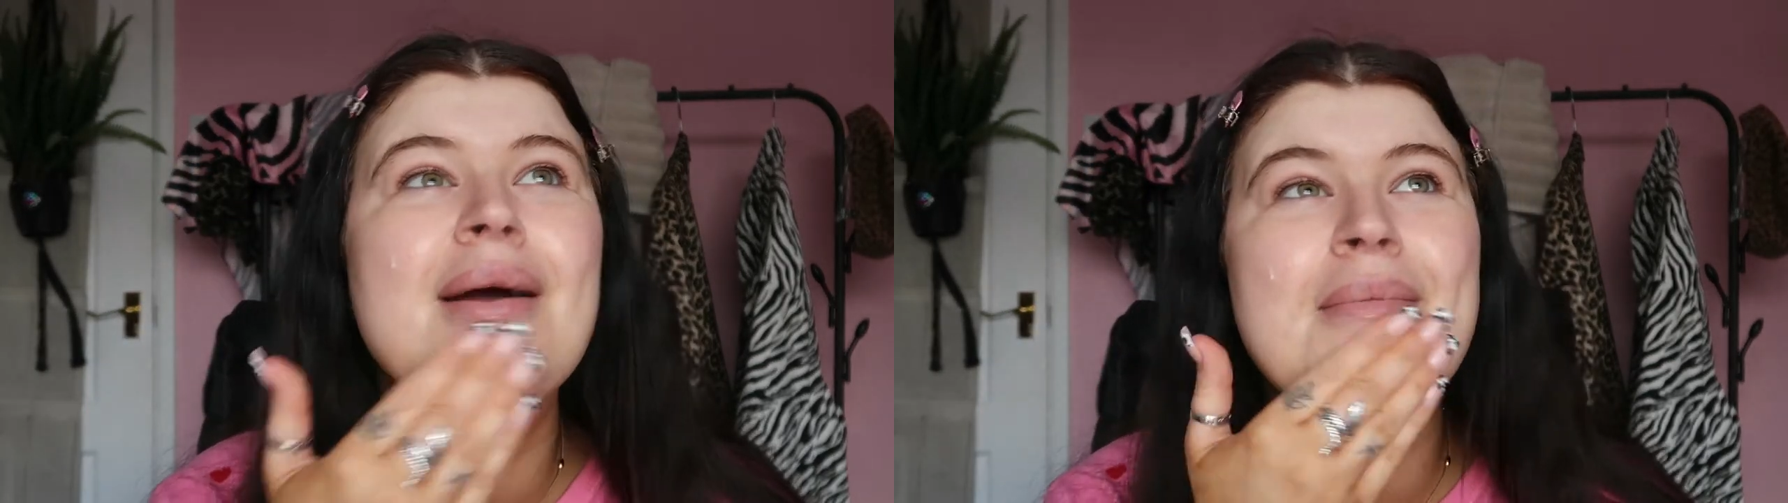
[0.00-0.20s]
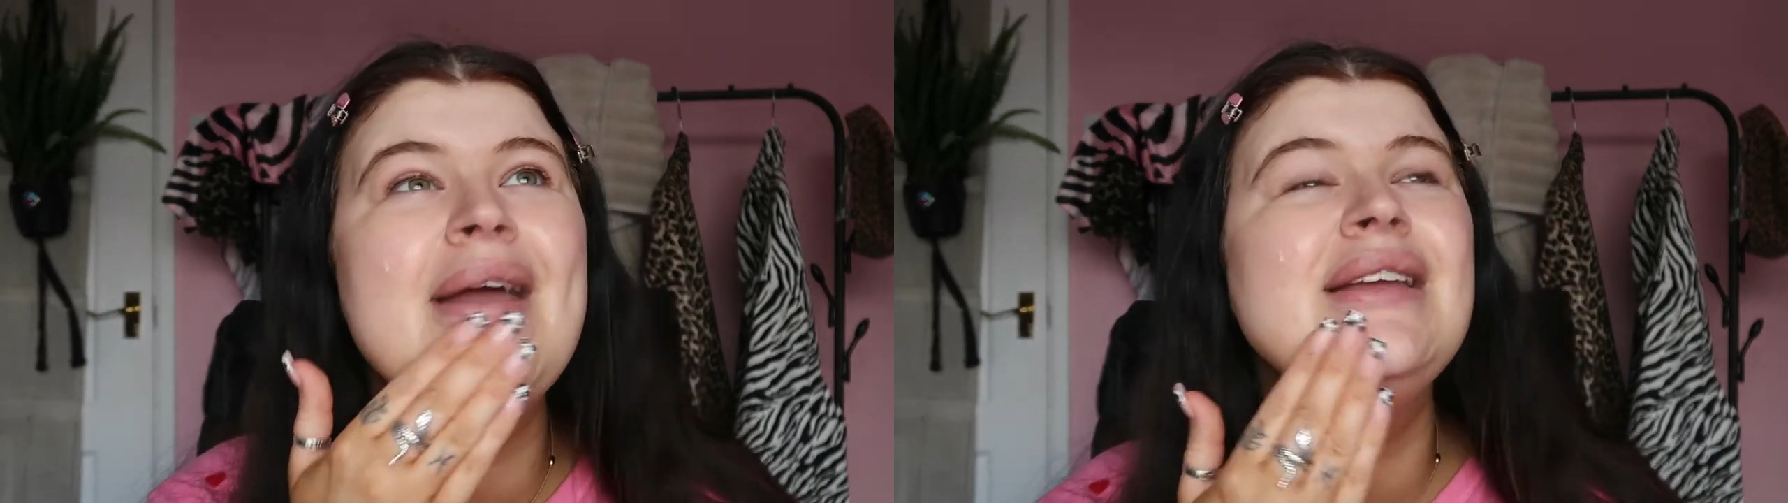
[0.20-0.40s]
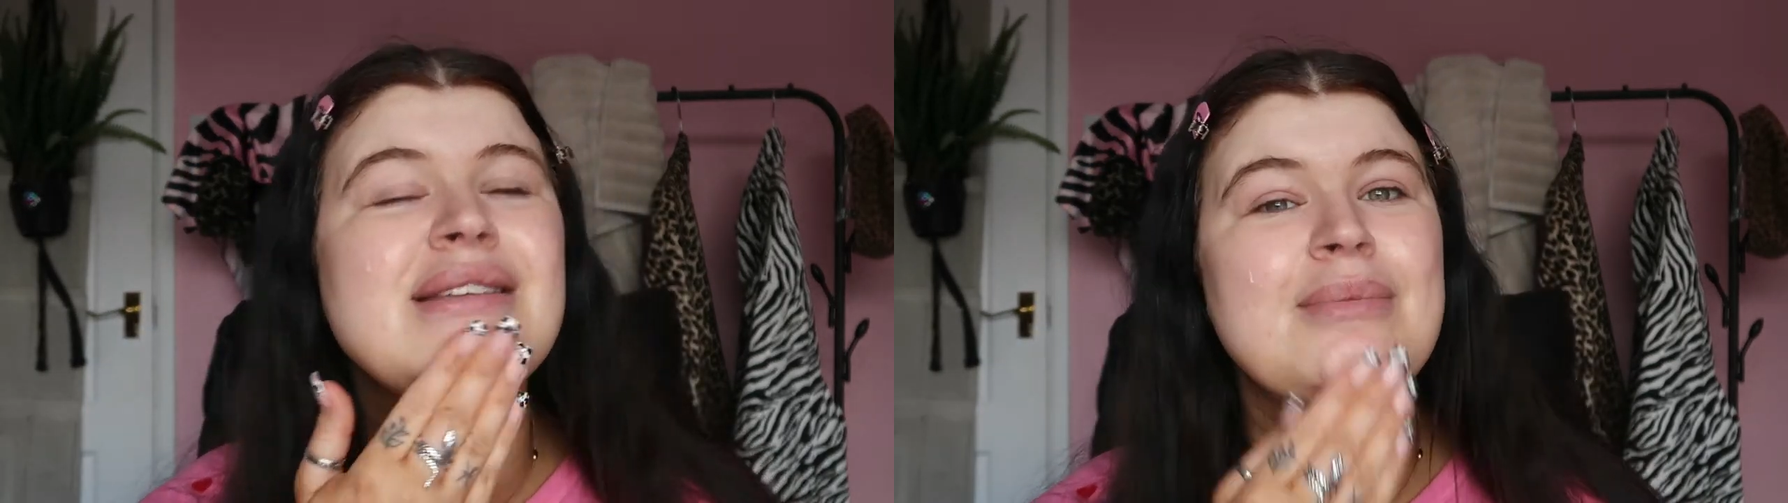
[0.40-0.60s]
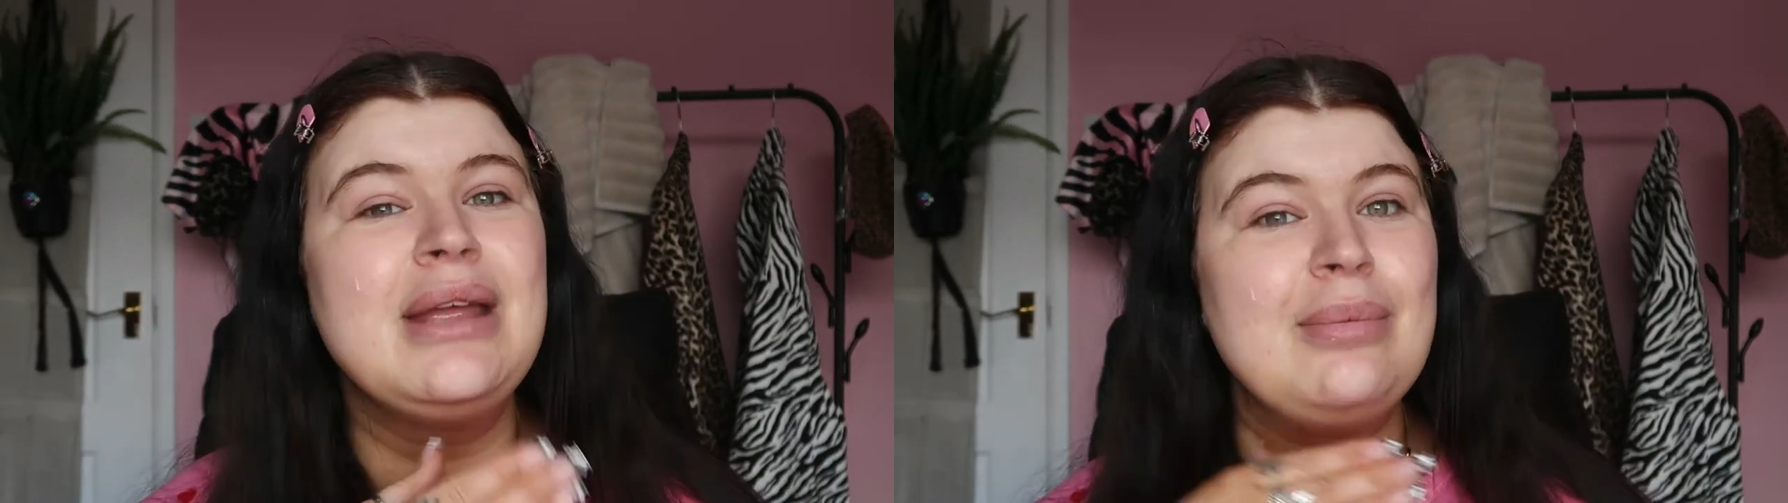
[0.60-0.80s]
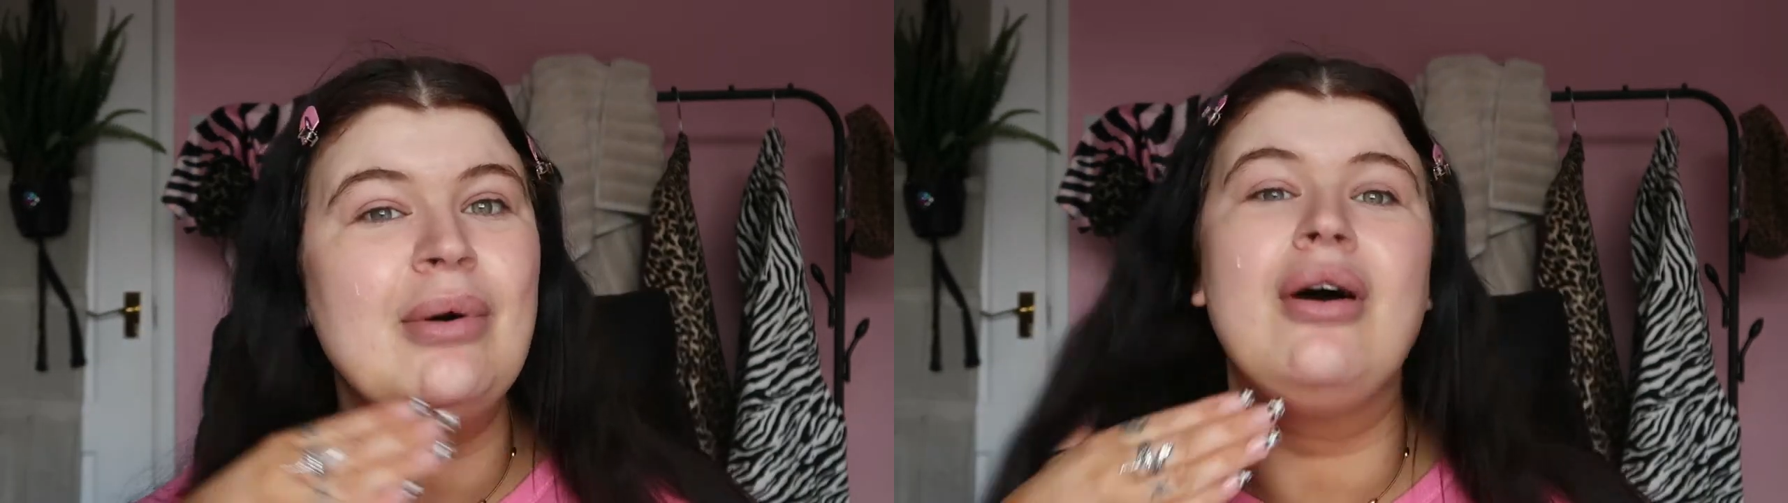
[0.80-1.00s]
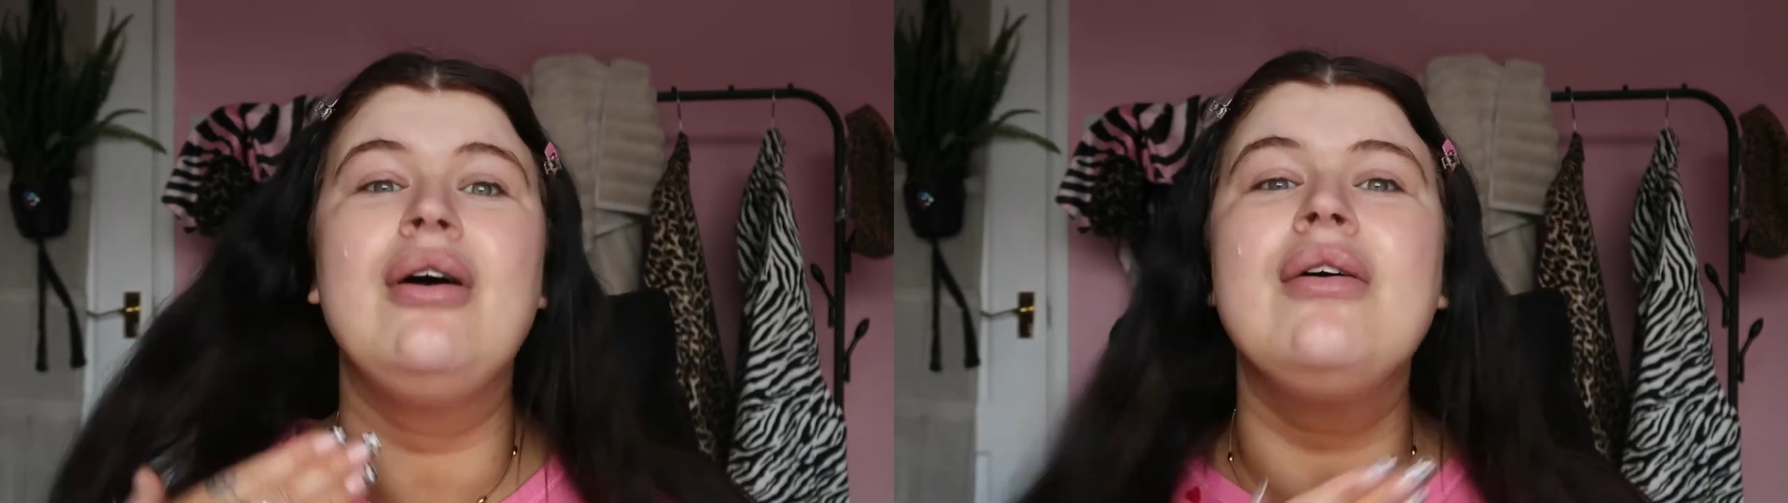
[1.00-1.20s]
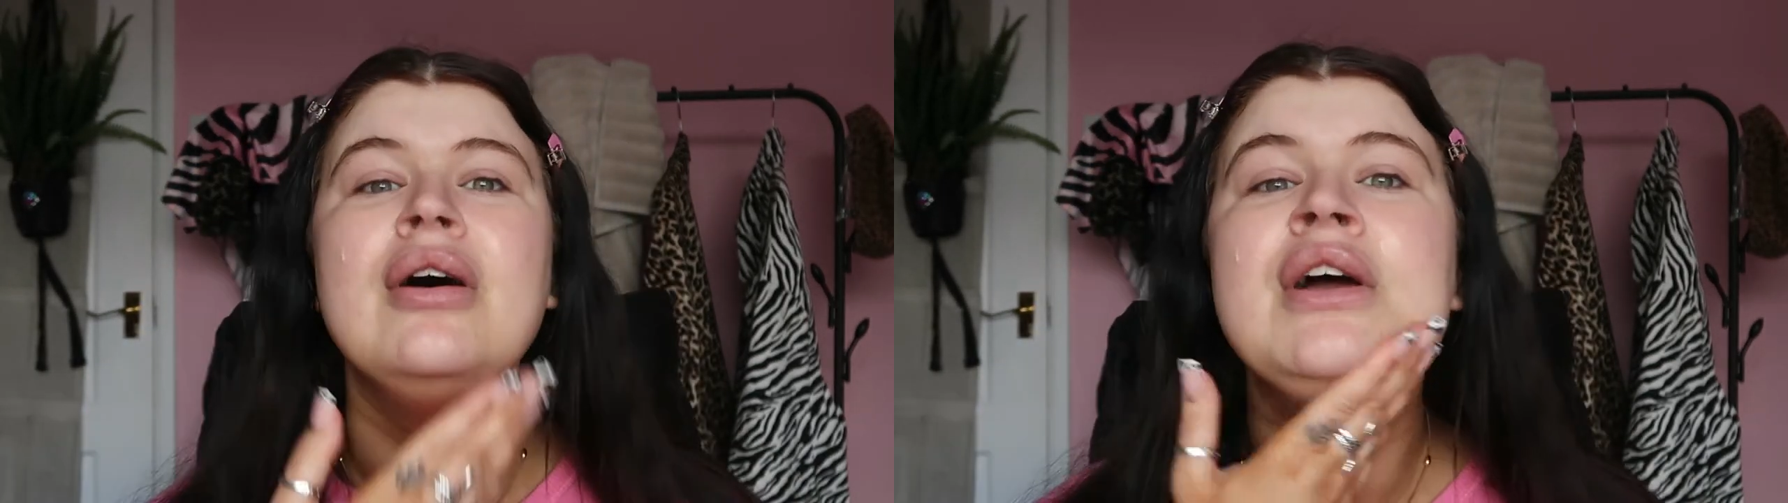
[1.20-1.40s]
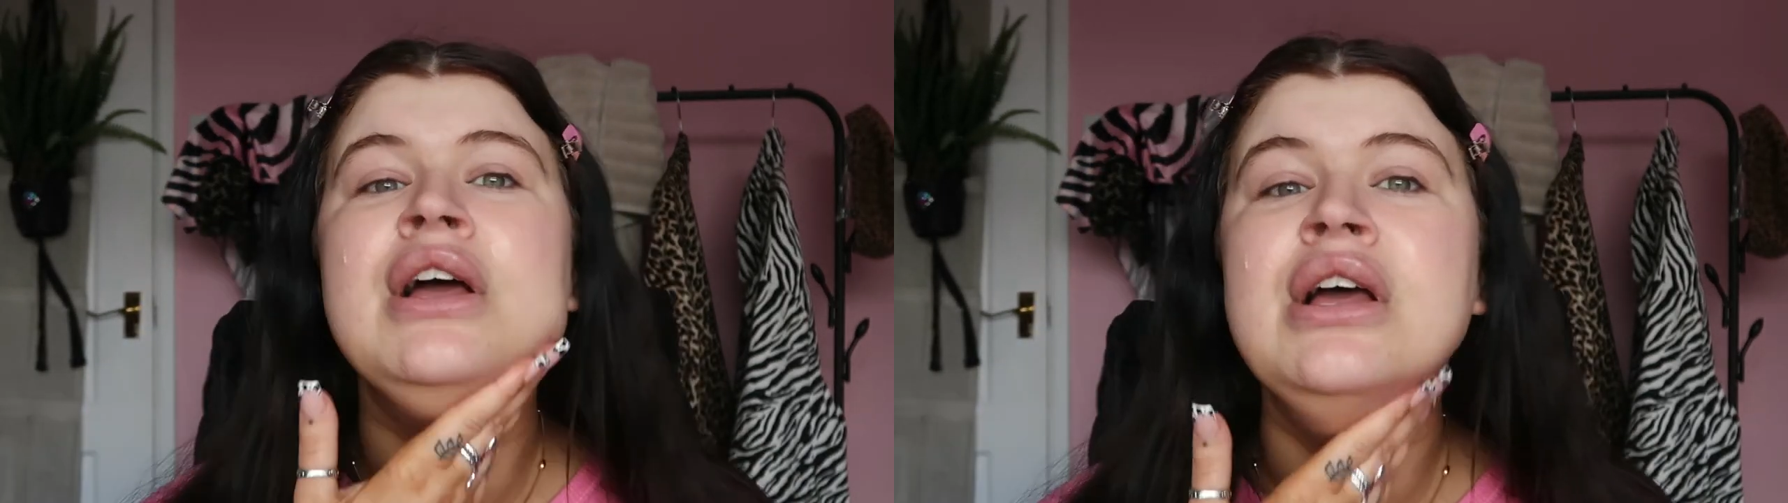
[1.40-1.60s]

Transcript: amazing people.